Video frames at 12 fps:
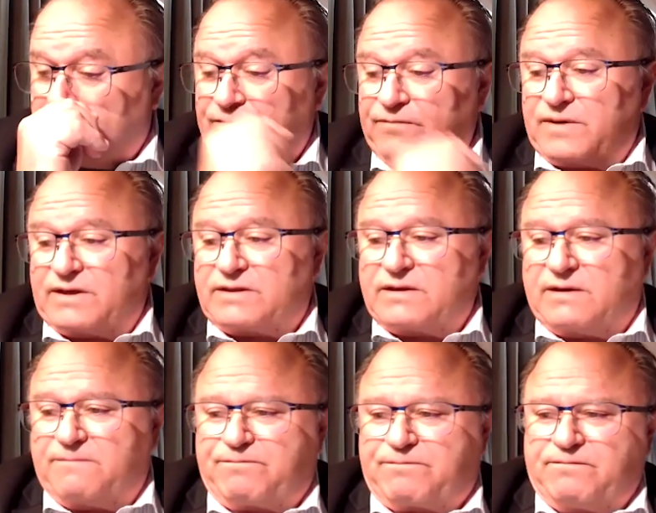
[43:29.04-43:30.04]
But
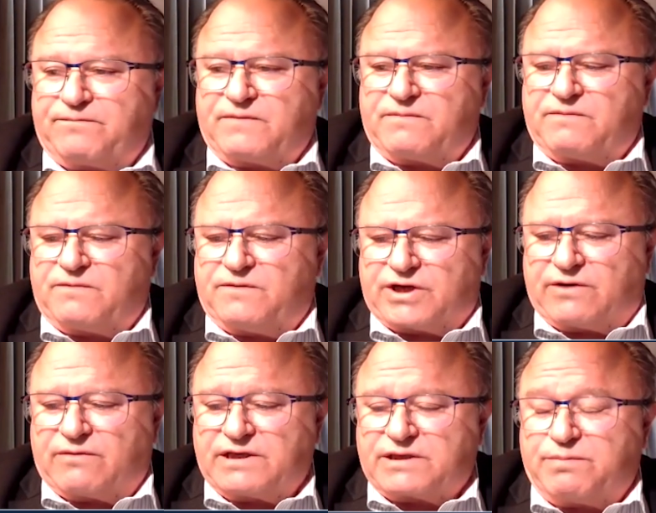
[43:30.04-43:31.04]

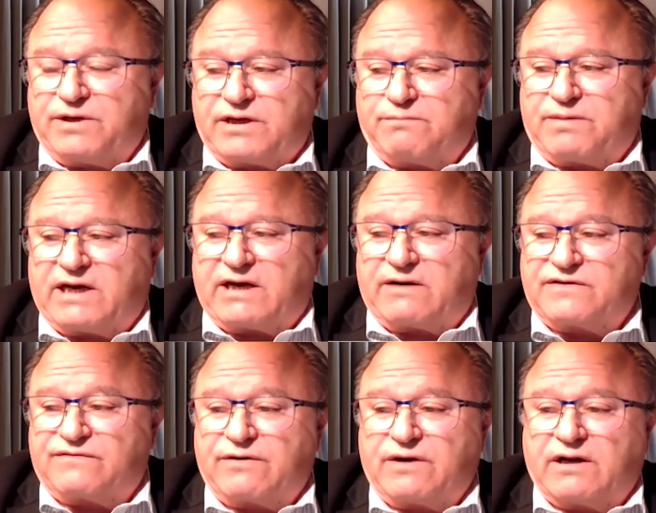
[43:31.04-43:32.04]
generally speaking, power is
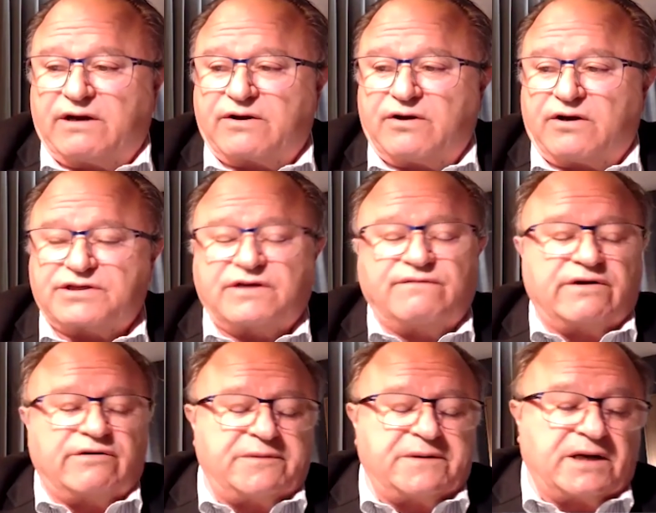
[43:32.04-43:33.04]
very low cost and
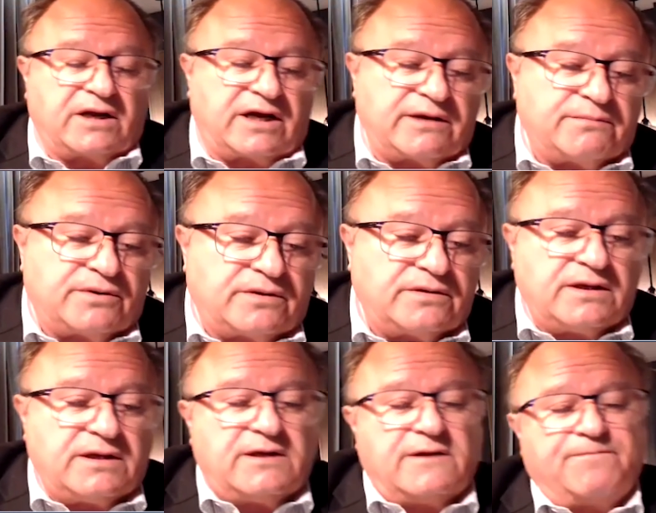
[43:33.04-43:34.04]
very reliable.
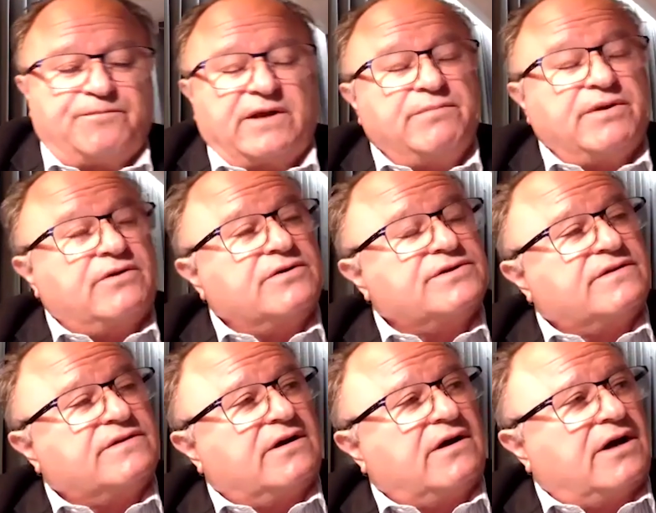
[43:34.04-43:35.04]
And because
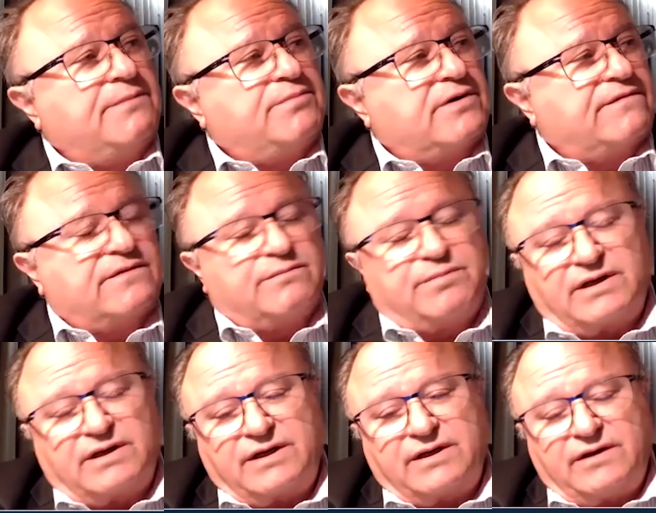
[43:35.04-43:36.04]
of the high
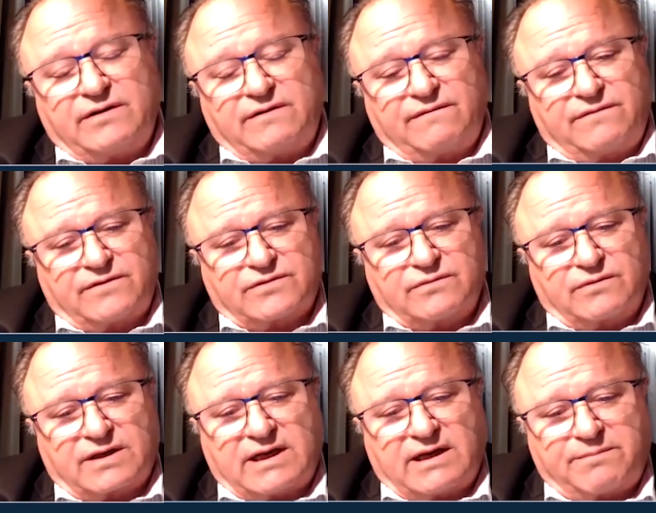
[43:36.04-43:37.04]
profitability of the
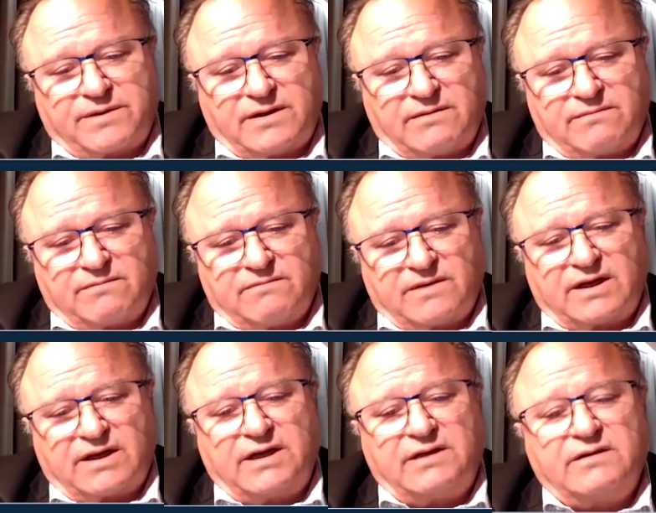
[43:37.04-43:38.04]
Tulu Kapi
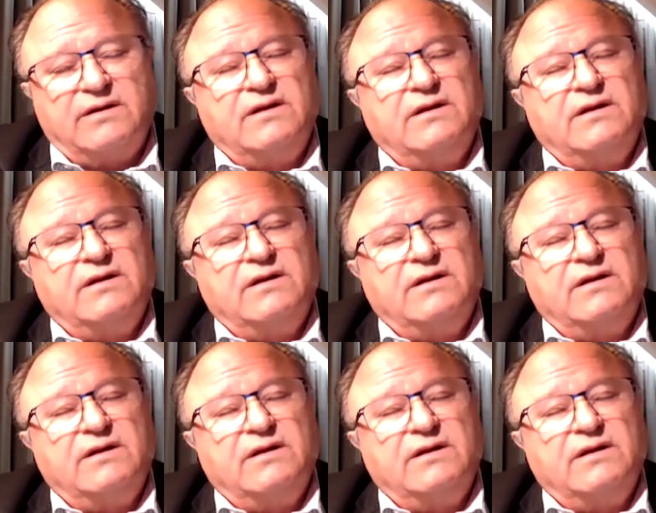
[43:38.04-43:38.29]
mine,